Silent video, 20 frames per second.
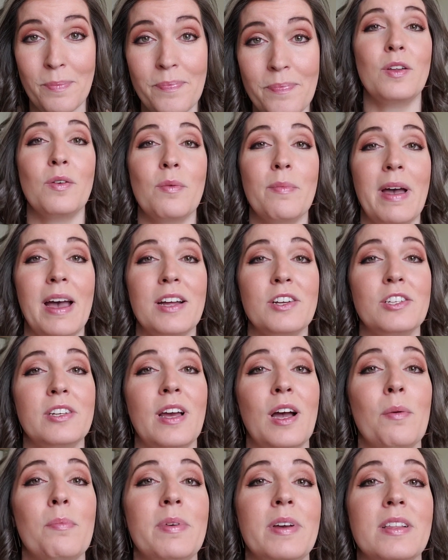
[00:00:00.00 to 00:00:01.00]
Can you imagine
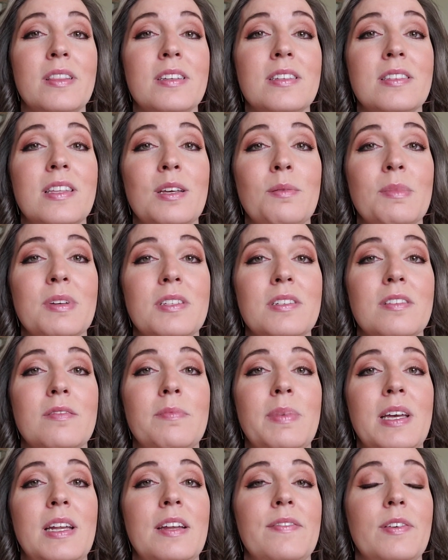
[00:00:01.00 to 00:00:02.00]
how big this thing must have
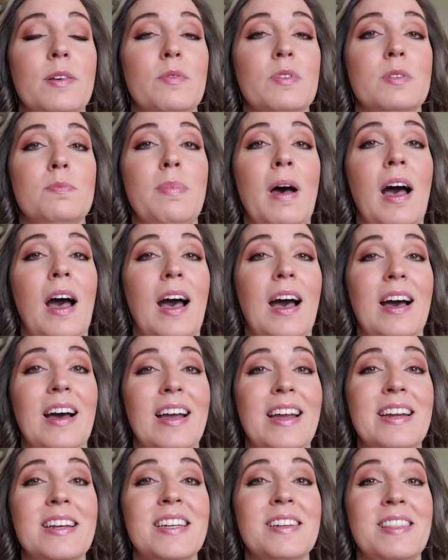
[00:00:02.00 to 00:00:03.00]
been if it was
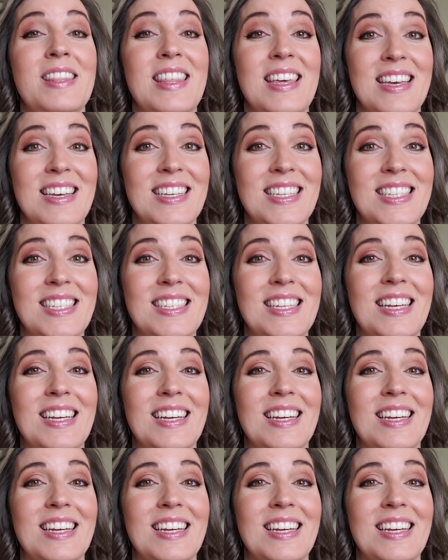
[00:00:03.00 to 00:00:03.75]
behind this?